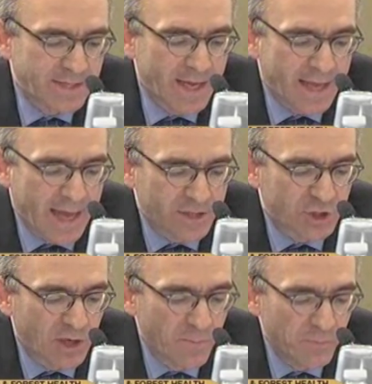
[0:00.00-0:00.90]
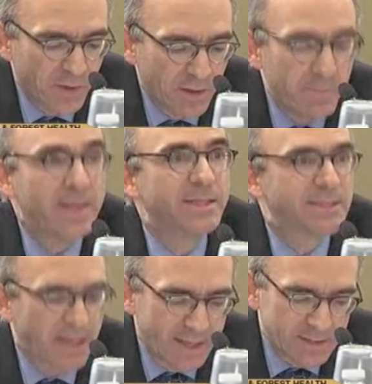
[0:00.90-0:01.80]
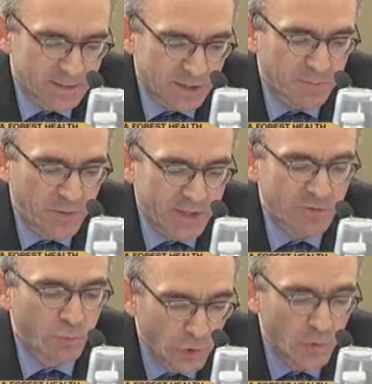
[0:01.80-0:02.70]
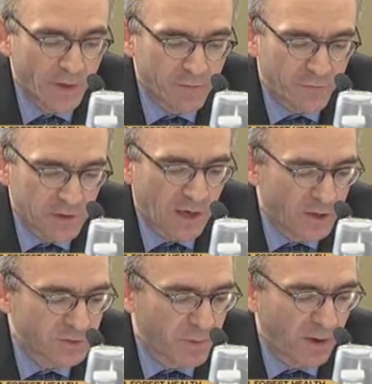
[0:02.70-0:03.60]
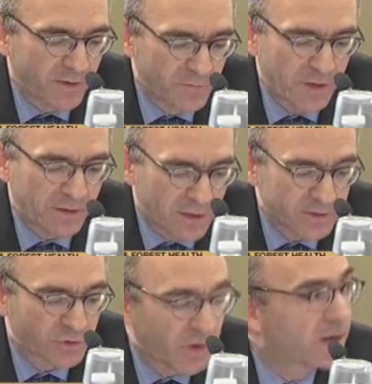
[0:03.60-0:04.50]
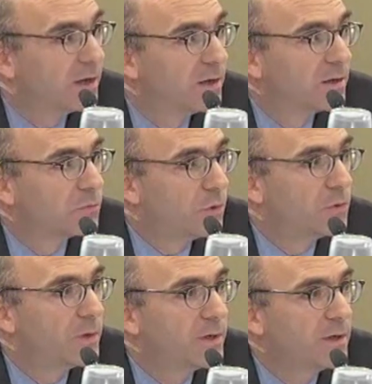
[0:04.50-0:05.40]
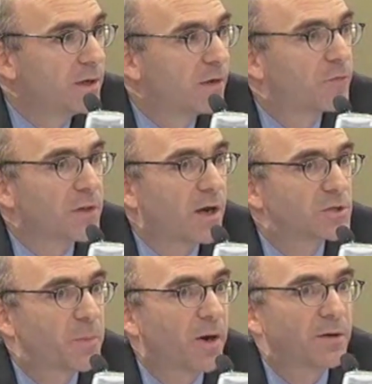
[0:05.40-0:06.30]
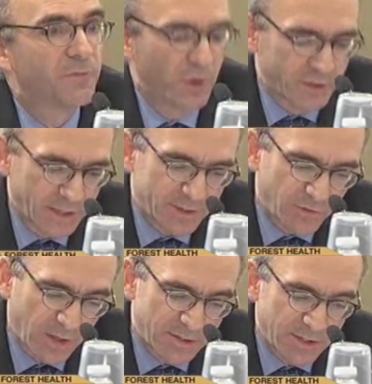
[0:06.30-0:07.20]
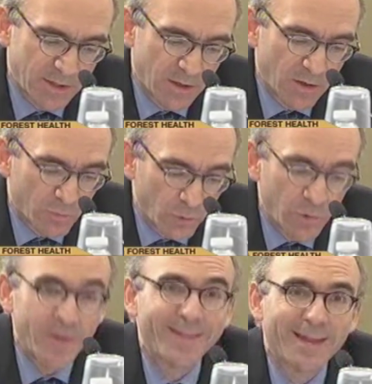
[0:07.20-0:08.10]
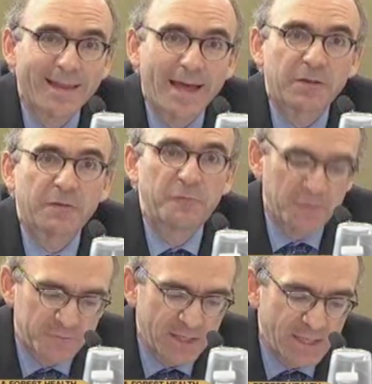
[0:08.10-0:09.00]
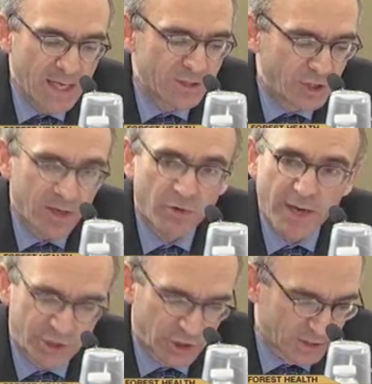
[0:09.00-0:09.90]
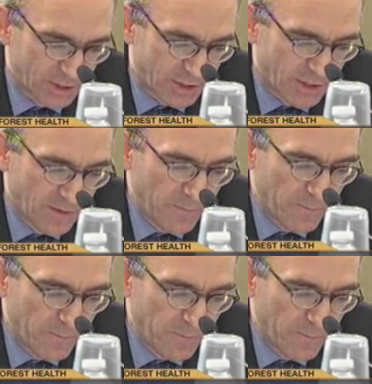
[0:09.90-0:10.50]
take action, many scientists predict ruin for large parts of this country, ruin for large parts of your districts, ruin that lasts 50 generations.